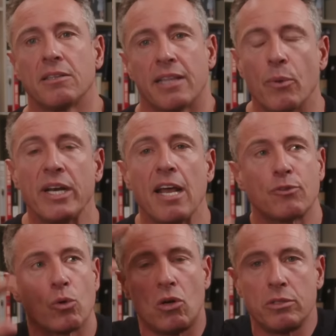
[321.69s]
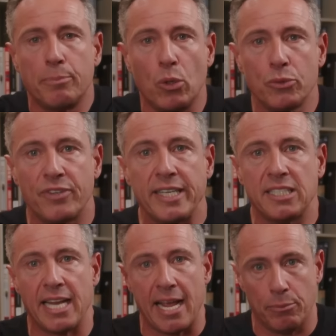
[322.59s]
They went after all the bold-faced
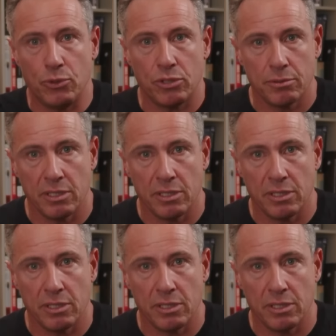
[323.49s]
names